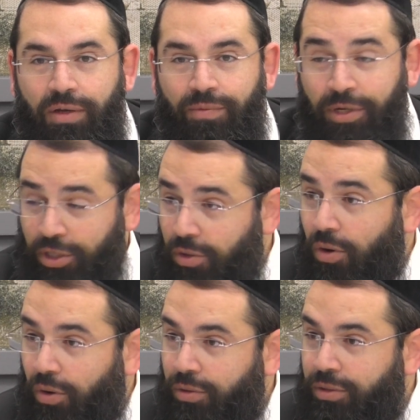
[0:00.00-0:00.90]
when you
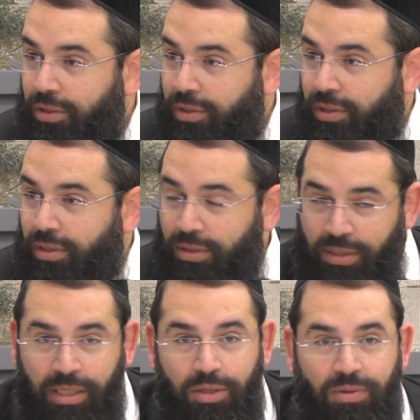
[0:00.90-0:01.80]
hold
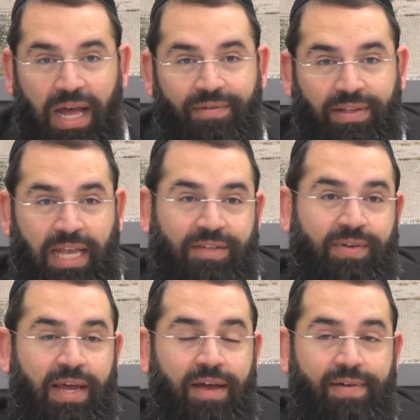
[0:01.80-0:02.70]
the lulav hadas
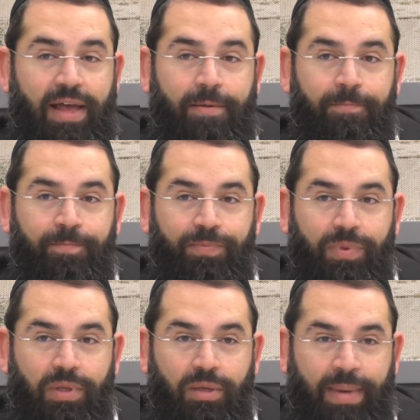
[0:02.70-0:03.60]
v'arava.
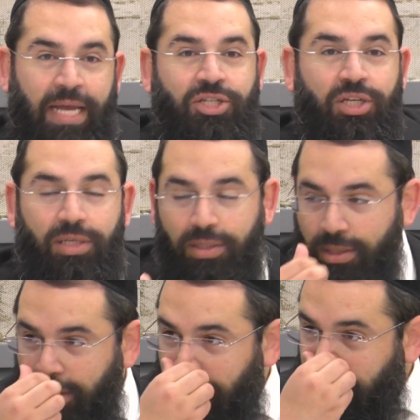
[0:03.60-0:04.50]
Imagine
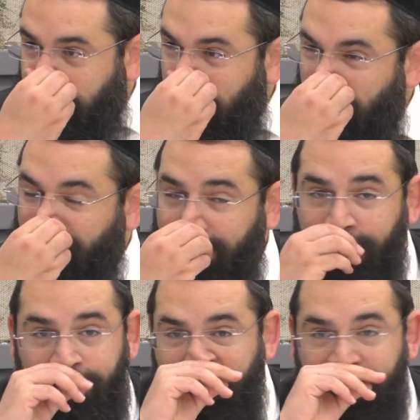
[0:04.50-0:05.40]
in the East Coast
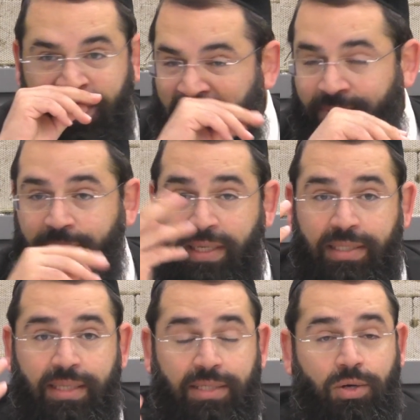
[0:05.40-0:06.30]
when you have
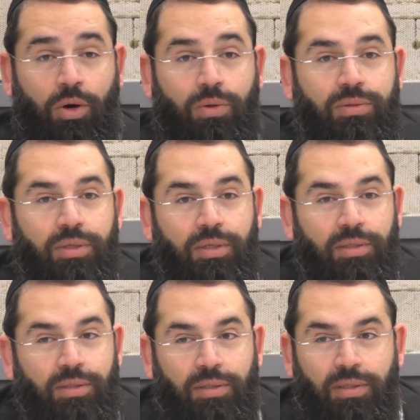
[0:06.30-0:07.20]
places that's cold,
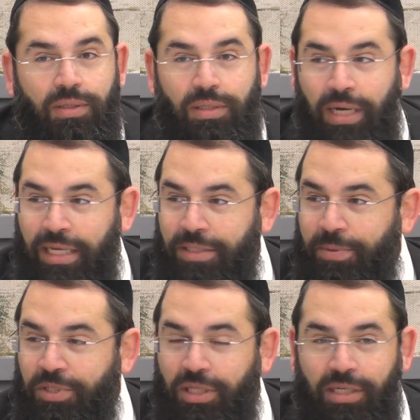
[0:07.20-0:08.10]
right?
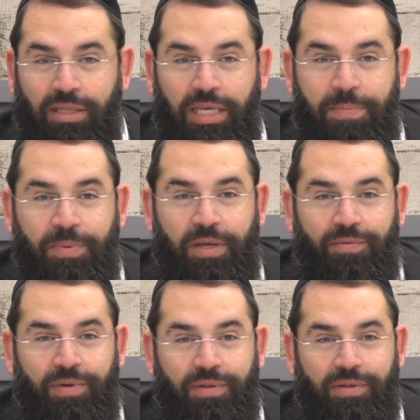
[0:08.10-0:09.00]
Especially in a leap year
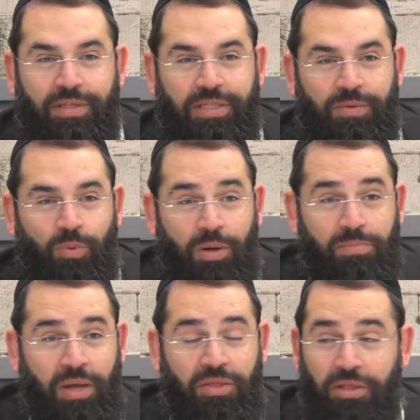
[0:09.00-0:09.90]
when it's 1
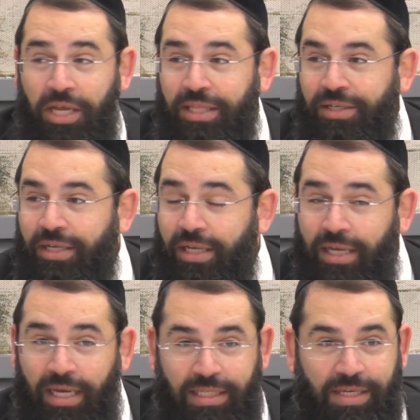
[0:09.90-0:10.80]
month later
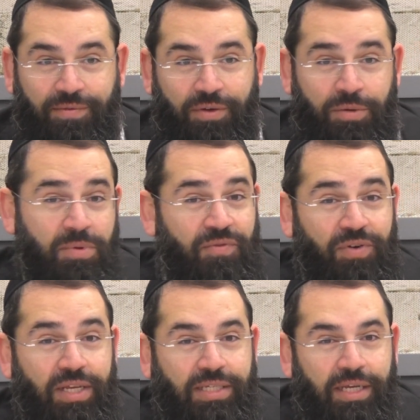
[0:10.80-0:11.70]
and it could be
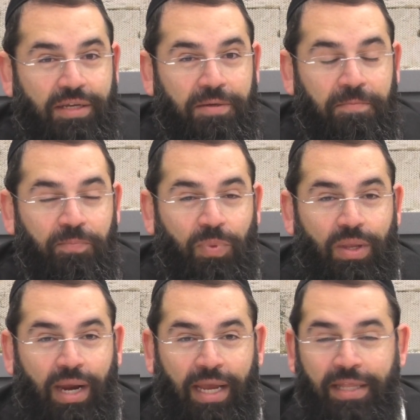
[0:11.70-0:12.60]
freezing,
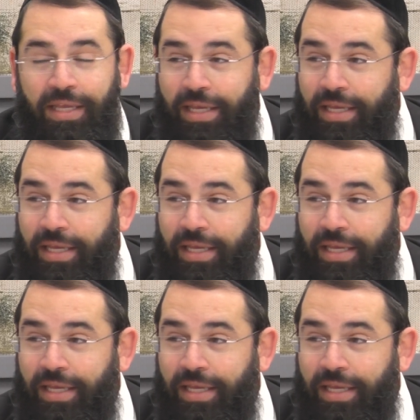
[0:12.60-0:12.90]
right?